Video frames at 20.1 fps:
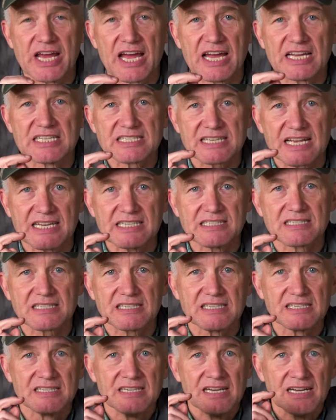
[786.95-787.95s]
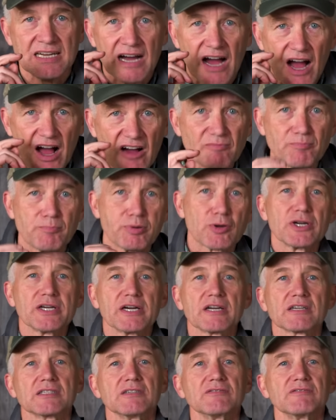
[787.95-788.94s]
assets of
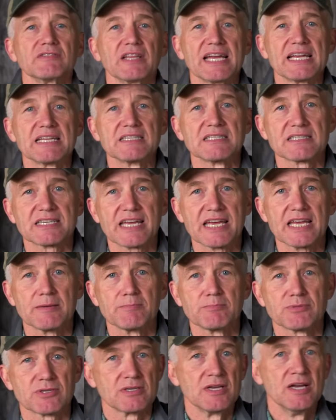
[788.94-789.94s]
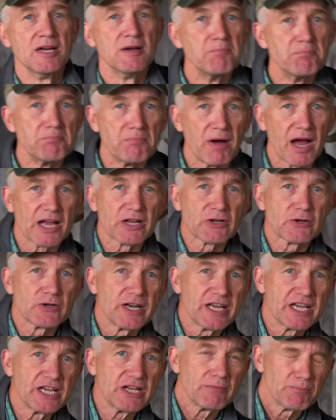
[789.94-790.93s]
productive landscapes,
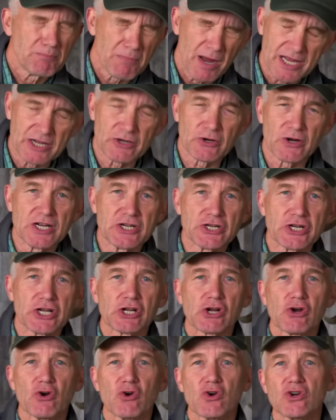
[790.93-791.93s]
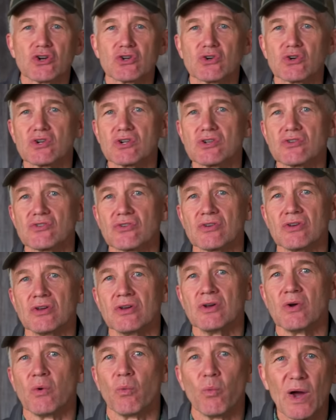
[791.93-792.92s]
migration corridors,
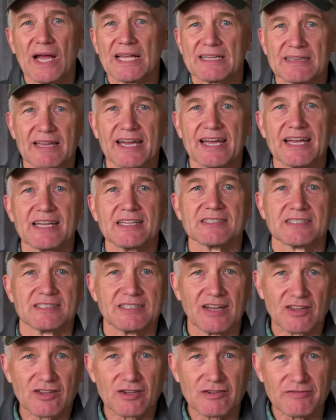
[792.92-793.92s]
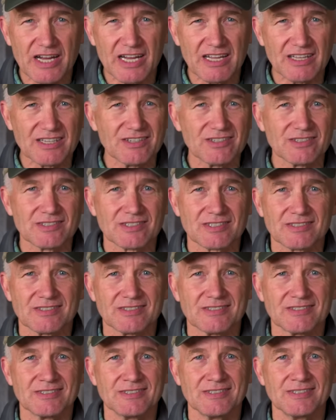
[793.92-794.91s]
wetlands, and other values?
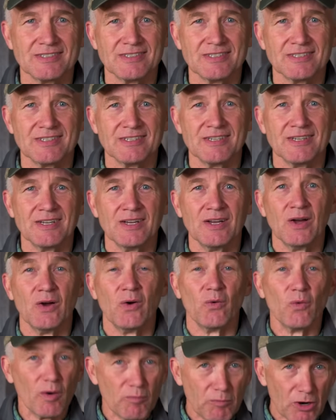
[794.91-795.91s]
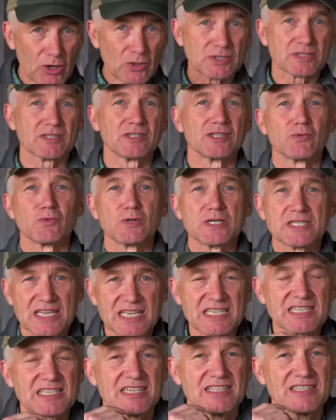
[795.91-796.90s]
Well, most of the
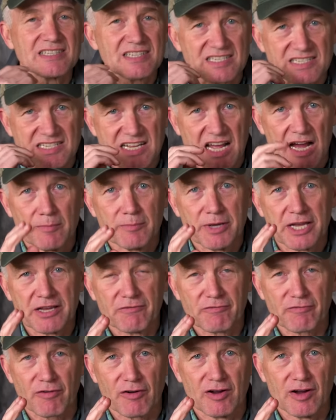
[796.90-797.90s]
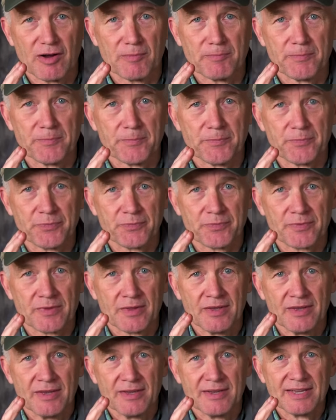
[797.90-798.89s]
resistance is coming from
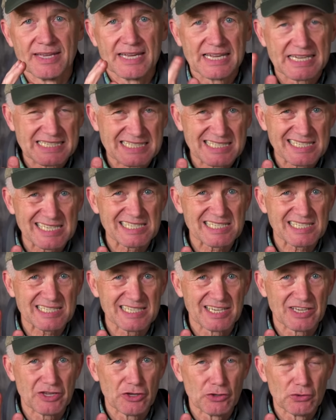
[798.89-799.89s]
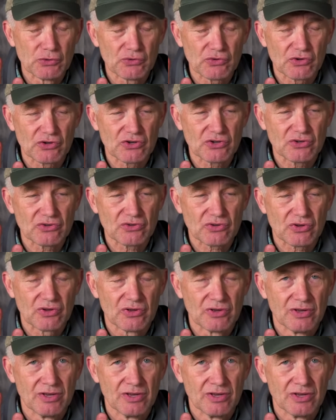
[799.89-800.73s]
existing users,